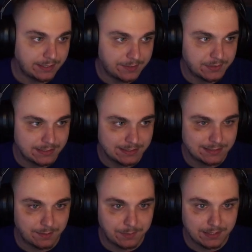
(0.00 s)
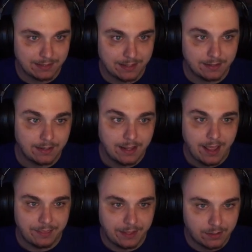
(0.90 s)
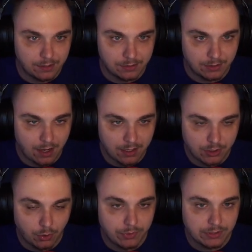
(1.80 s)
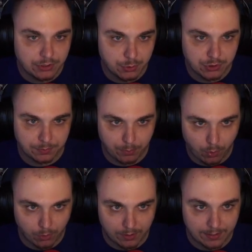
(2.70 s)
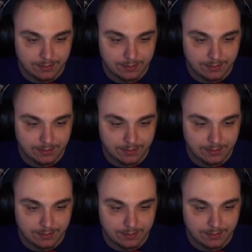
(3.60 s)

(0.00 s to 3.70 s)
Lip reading: is something that they are not going to support.